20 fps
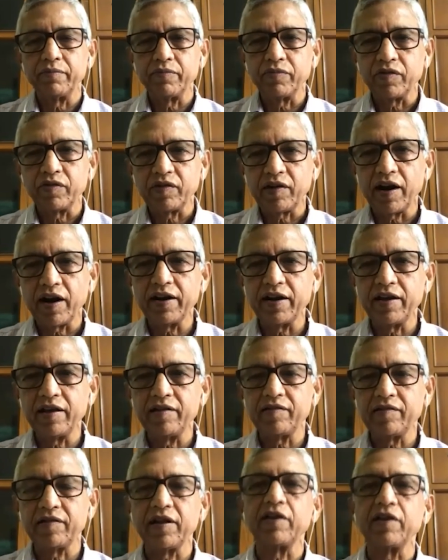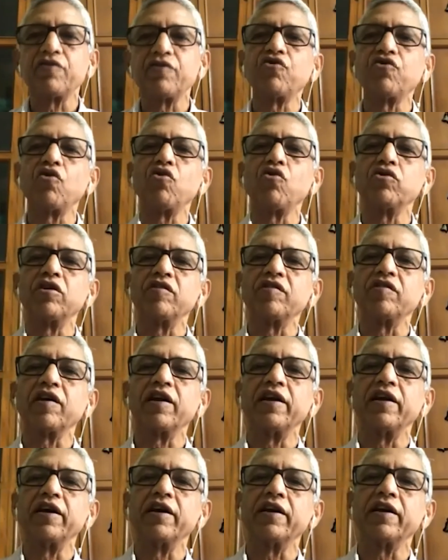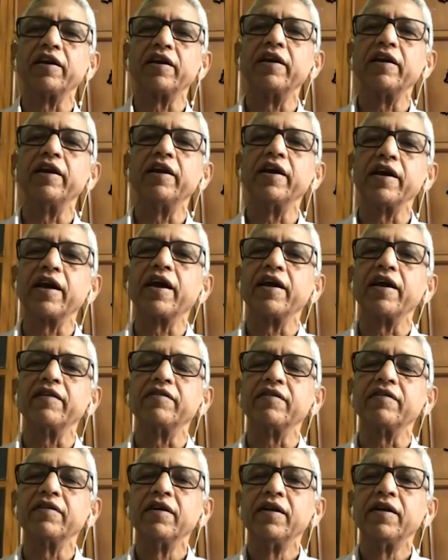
studies that show this clear linkage.